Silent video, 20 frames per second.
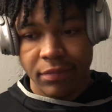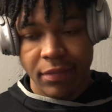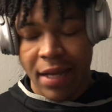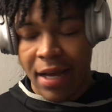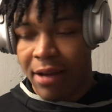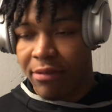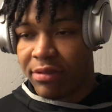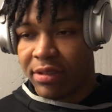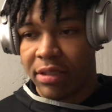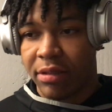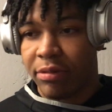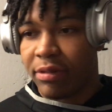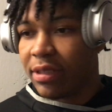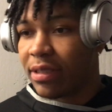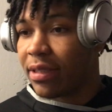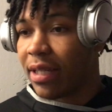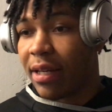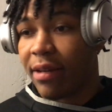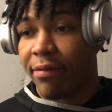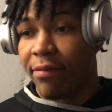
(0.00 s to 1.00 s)
Obviously, we
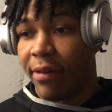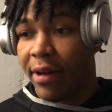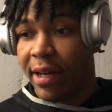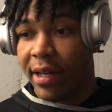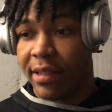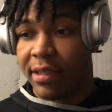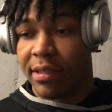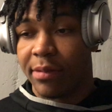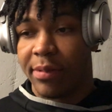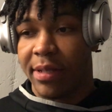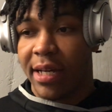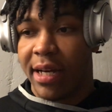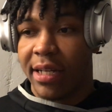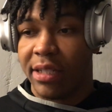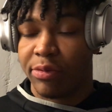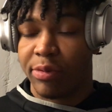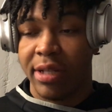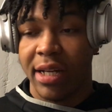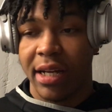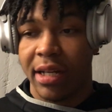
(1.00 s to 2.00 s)
just got to fight, to be
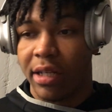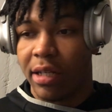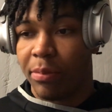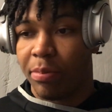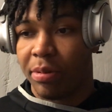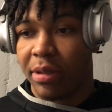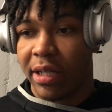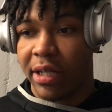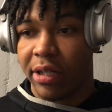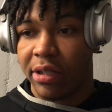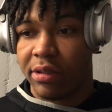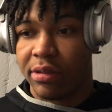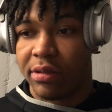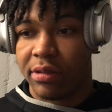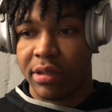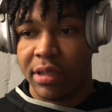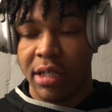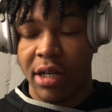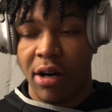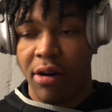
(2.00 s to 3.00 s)
honest. We got good players,
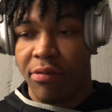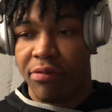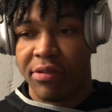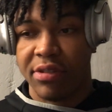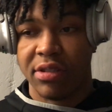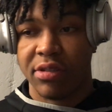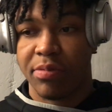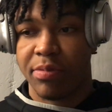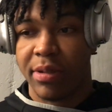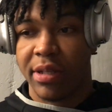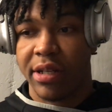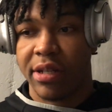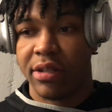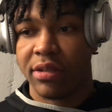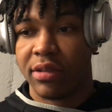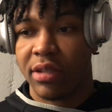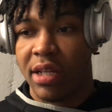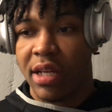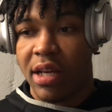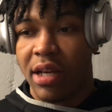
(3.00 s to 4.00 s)
good offensive
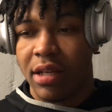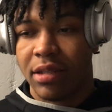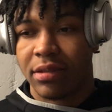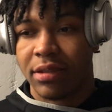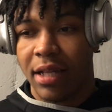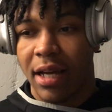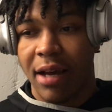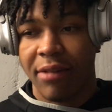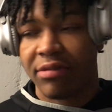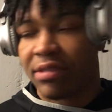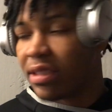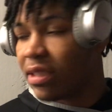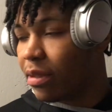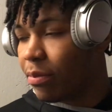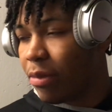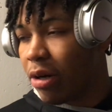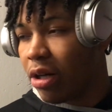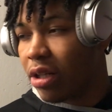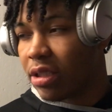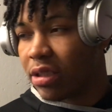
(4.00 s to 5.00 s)
players. So obviously, the
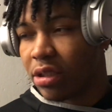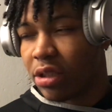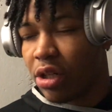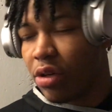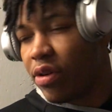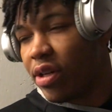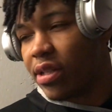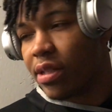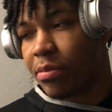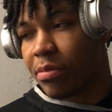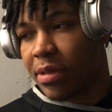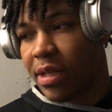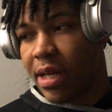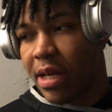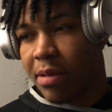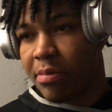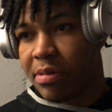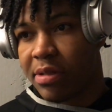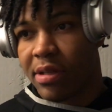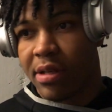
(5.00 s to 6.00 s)
ball doesn't go in
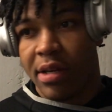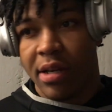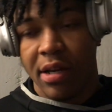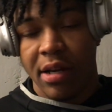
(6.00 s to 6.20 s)
sometimes.